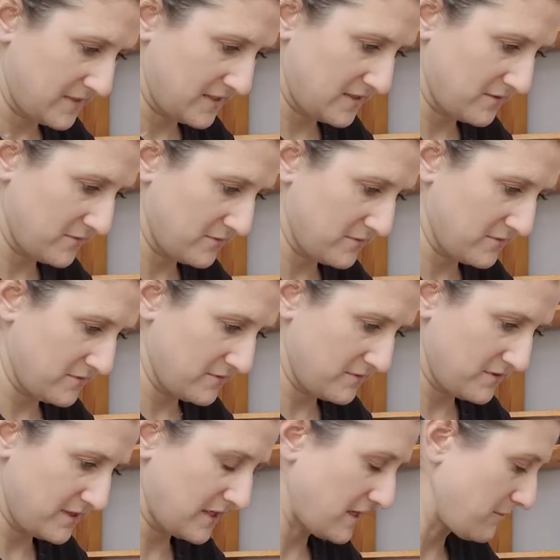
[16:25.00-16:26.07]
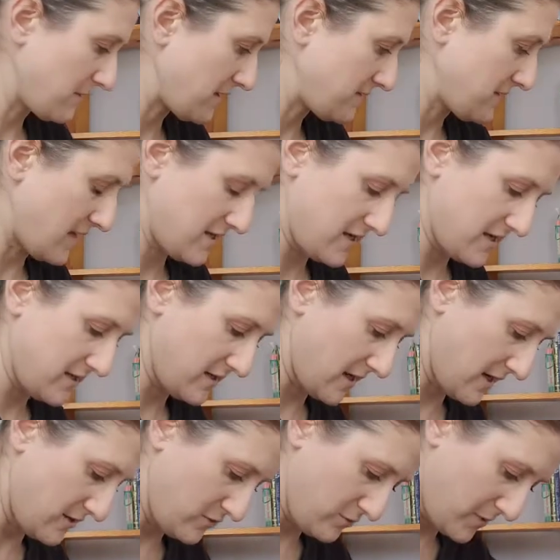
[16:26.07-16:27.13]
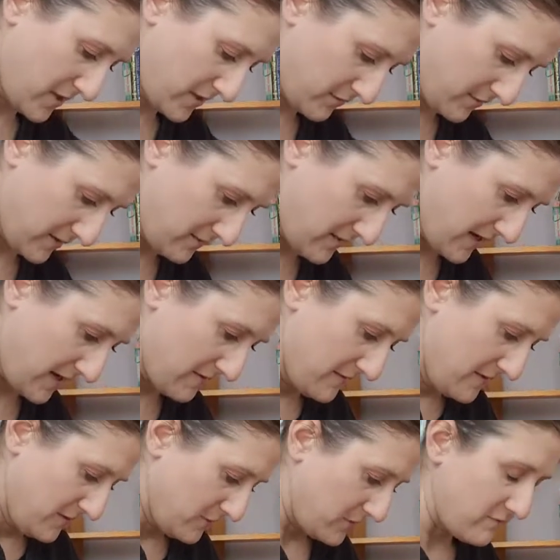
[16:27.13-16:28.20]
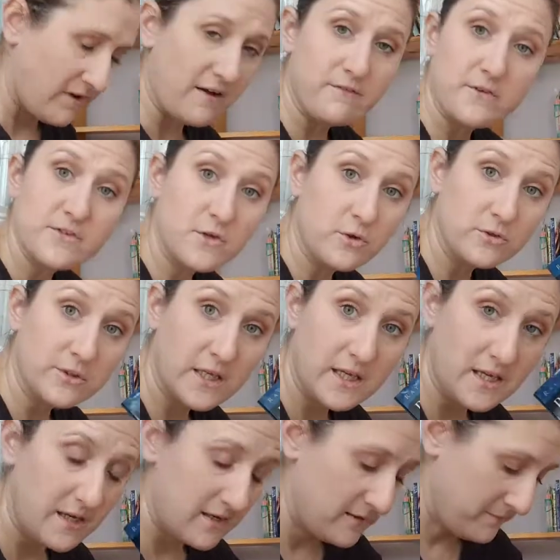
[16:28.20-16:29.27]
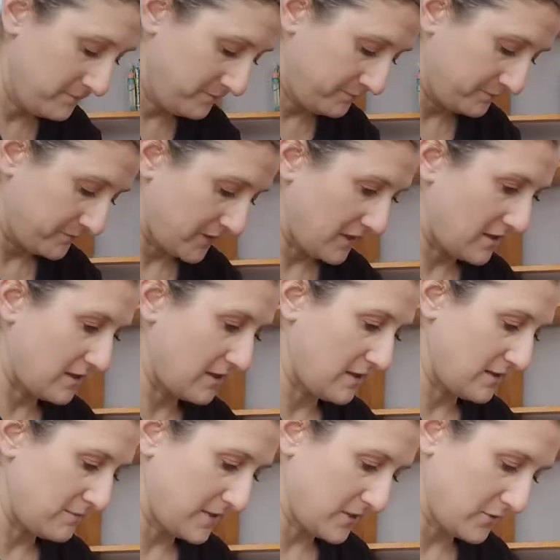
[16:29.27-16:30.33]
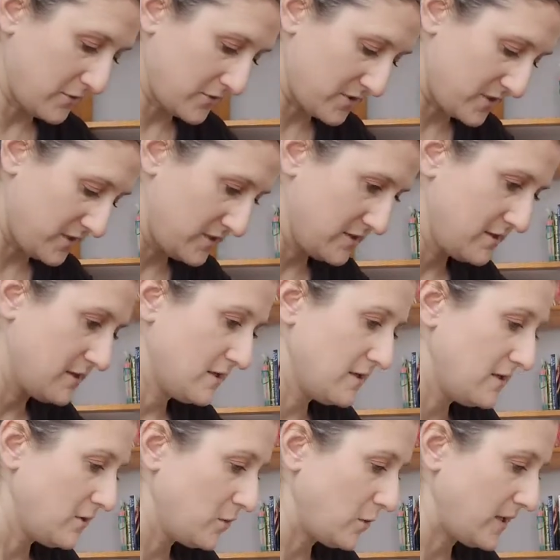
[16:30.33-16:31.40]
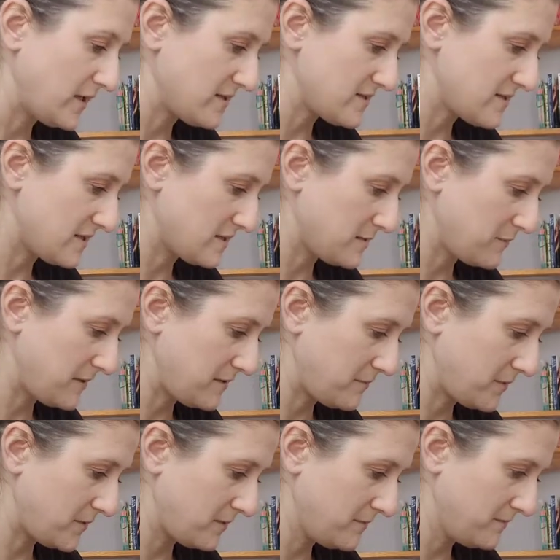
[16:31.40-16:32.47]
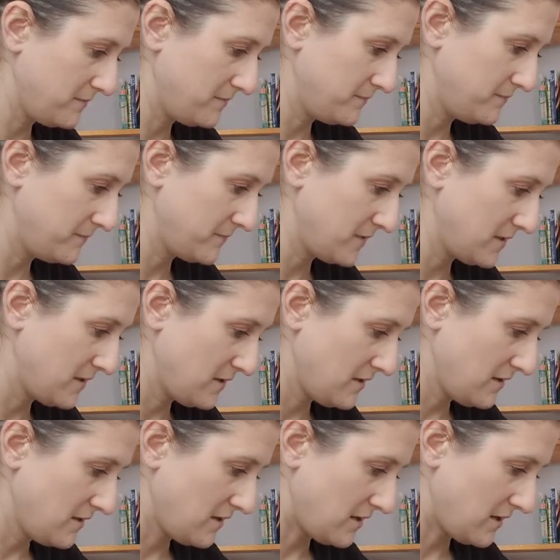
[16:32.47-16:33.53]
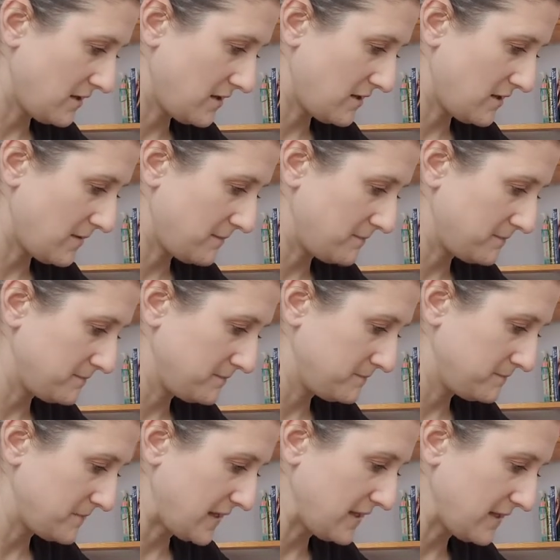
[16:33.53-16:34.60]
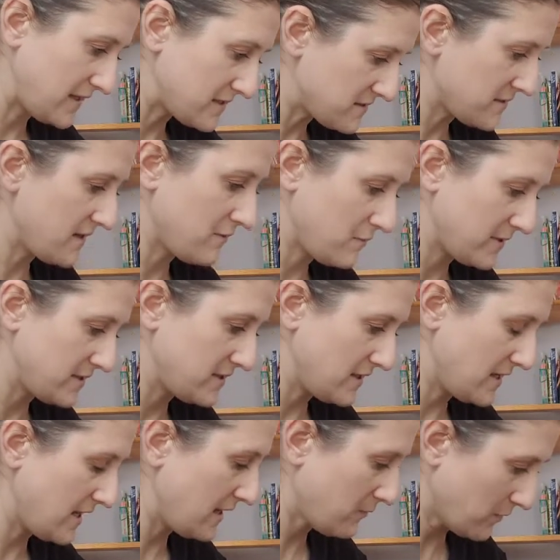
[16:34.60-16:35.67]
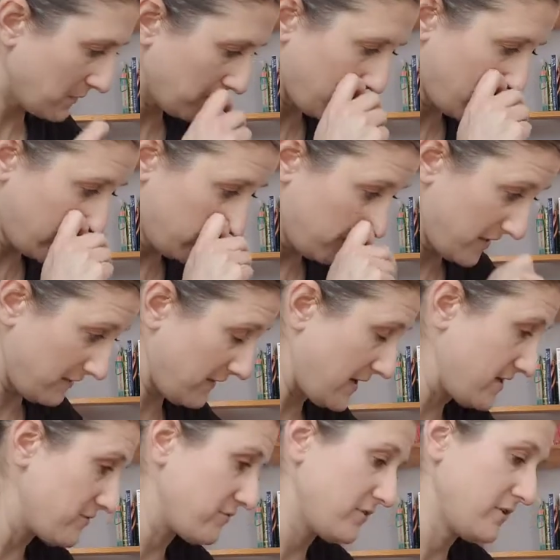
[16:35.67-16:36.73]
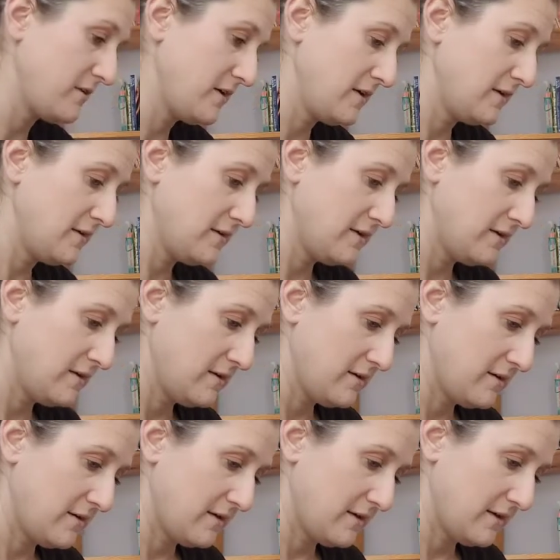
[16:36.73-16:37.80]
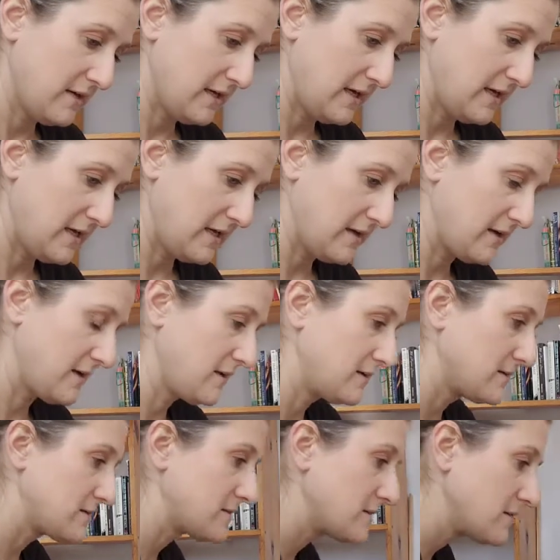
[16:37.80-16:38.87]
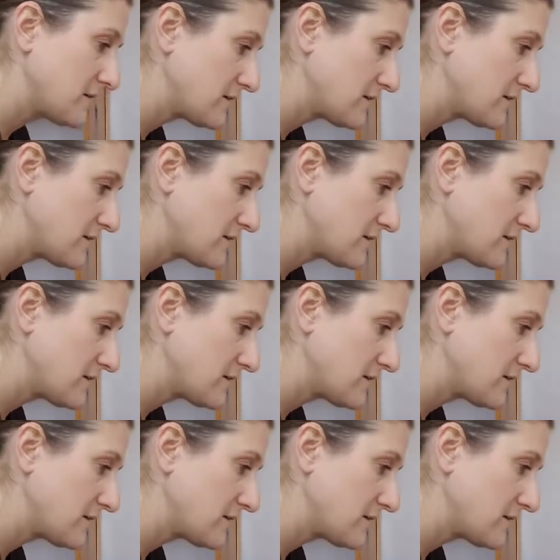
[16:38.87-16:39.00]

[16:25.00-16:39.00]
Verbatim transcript: I don't think I read that yet, and I do want to read that. Revival's Golden Key, uh, about witnessing to people. Um, I liked that one at one point in my life, and